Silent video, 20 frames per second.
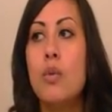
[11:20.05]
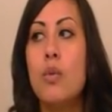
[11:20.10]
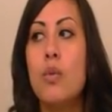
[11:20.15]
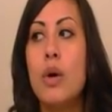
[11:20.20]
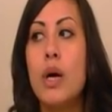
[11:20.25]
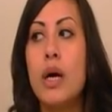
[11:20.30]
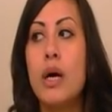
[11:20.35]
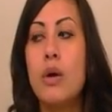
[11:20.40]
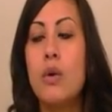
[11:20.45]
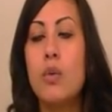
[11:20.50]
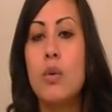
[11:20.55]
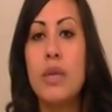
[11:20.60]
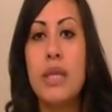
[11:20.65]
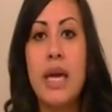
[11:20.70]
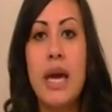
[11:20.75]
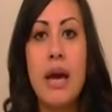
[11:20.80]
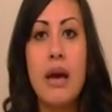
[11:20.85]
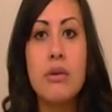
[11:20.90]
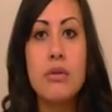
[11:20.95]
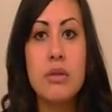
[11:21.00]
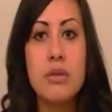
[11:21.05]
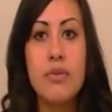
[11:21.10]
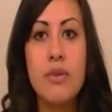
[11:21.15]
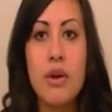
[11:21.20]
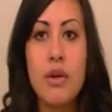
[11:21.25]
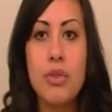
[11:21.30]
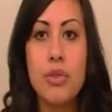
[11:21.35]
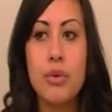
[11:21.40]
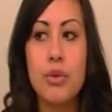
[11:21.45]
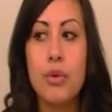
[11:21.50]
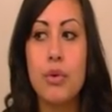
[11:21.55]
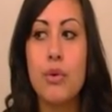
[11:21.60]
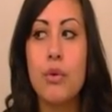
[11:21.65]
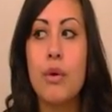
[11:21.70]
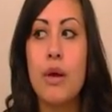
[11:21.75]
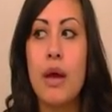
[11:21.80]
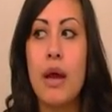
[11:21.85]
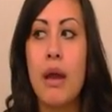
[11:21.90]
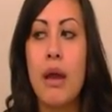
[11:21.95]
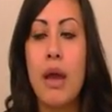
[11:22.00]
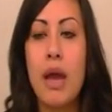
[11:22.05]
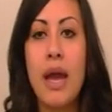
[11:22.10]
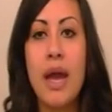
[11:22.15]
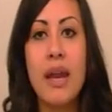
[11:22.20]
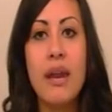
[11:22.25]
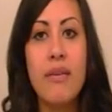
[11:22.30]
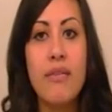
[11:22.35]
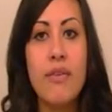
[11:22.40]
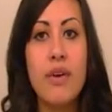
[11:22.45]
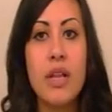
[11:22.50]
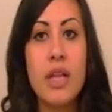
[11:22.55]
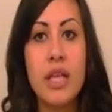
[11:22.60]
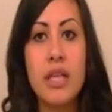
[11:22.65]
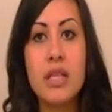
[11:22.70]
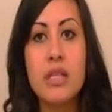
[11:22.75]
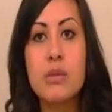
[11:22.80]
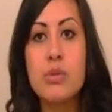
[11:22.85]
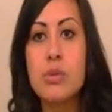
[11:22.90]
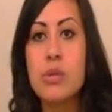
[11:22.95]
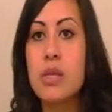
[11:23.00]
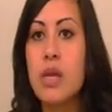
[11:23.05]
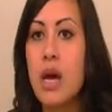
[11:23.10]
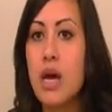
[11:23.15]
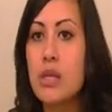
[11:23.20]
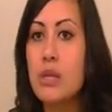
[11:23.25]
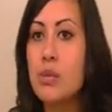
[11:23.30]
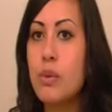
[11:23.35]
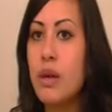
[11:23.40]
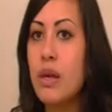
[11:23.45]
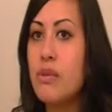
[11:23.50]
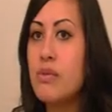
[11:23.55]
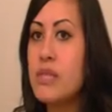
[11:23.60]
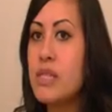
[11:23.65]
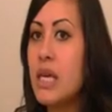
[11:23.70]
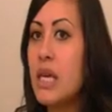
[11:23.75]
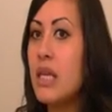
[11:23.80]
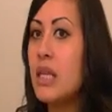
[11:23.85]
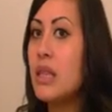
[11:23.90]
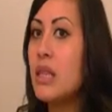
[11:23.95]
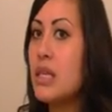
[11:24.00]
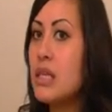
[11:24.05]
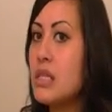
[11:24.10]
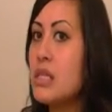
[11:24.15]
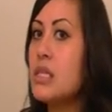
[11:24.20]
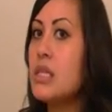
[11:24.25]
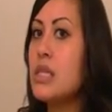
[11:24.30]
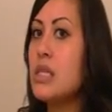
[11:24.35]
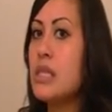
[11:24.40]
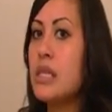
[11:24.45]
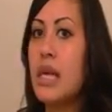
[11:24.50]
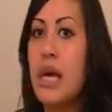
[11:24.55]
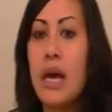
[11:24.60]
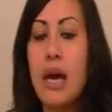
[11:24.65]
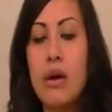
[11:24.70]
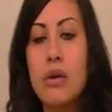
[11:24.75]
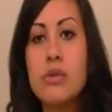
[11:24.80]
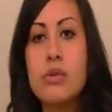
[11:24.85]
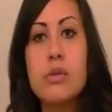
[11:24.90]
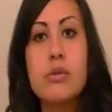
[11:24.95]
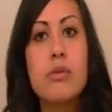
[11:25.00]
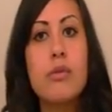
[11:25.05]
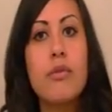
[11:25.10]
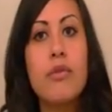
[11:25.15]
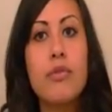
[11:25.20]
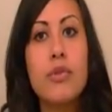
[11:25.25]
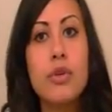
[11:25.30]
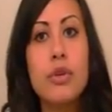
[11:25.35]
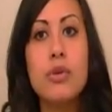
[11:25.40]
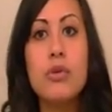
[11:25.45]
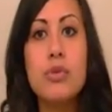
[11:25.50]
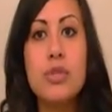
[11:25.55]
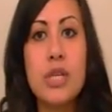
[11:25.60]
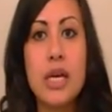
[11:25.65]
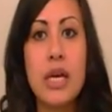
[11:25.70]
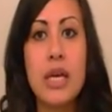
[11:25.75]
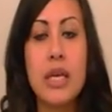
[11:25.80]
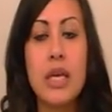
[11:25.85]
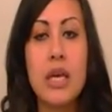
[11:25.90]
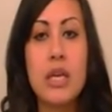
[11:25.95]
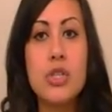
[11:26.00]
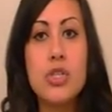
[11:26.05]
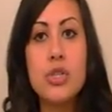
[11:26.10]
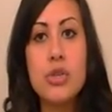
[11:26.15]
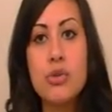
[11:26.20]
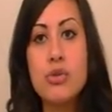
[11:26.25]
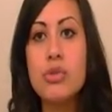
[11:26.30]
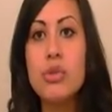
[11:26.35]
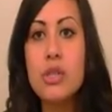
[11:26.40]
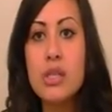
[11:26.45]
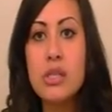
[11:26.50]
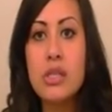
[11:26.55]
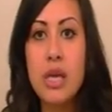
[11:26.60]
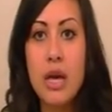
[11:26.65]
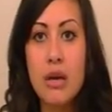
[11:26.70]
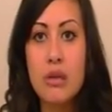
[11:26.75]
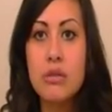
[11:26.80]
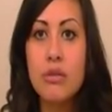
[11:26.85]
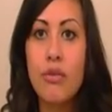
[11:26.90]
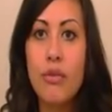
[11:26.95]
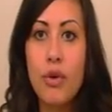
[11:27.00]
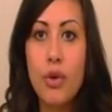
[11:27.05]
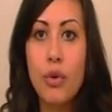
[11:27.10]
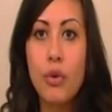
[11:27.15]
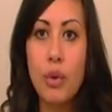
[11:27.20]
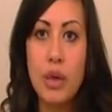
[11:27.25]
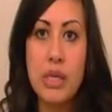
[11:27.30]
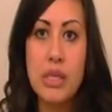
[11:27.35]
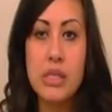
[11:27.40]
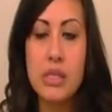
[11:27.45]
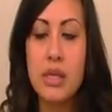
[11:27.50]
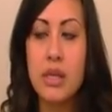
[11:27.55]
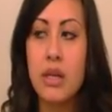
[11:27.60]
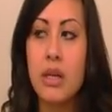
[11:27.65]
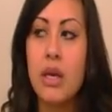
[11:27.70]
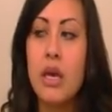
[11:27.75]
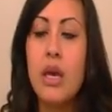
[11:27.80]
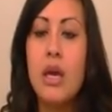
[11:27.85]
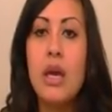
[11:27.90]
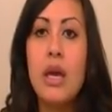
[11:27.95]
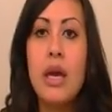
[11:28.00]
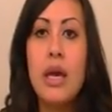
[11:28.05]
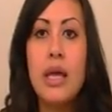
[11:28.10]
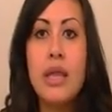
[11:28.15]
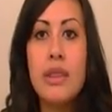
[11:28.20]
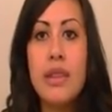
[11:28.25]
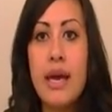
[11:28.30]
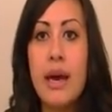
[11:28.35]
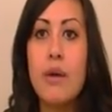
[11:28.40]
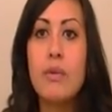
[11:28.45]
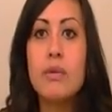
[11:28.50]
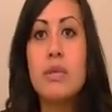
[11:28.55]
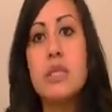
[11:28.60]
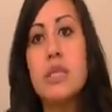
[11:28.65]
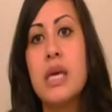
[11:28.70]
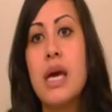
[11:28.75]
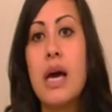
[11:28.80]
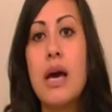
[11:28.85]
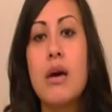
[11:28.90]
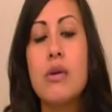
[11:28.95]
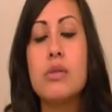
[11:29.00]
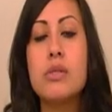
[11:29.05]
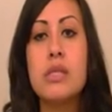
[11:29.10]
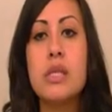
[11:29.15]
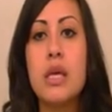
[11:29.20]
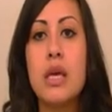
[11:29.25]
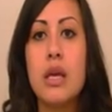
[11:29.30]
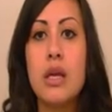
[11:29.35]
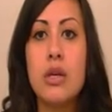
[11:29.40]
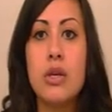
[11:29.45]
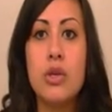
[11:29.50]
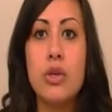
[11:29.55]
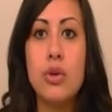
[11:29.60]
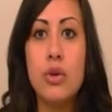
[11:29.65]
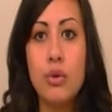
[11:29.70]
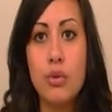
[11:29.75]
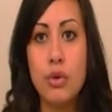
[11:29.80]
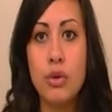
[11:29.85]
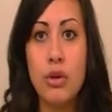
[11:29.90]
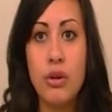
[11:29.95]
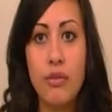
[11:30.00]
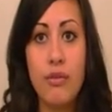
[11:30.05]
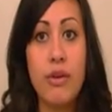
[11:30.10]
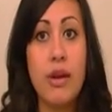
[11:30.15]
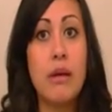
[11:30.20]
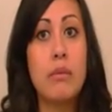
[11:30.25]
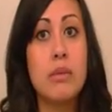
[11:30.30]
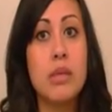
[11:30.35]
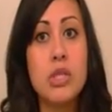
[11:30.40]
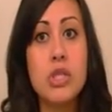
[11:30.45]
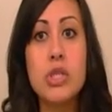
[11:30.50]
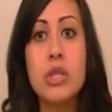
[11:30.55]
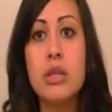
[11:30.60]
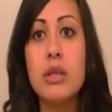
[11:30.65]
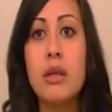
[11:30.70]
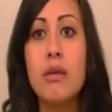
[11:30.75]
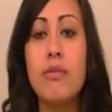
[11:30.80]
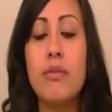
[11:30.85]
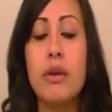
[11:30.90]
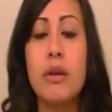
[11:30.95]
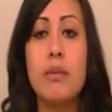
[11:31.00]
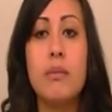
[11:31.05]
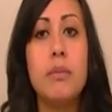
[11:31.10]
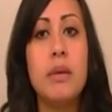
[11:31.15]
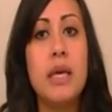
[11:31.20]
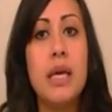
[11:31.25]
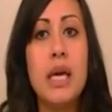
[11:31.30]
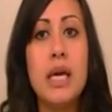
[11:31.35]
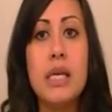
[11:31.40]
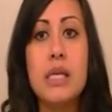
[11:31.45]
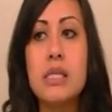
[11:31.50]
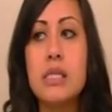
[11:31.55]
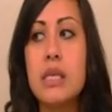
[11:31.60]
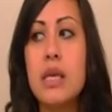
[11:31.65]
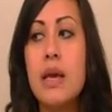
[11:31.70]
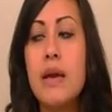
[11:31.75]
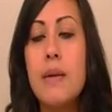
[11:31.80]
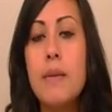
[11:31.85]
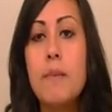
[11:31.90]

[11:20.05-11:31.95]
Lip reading: Well, when the house fell through, I kind of felt like this was God's way of saying, this is the house for you, Jackie. I showed you this house for a reason, and that was the house that you and your family should live in. Because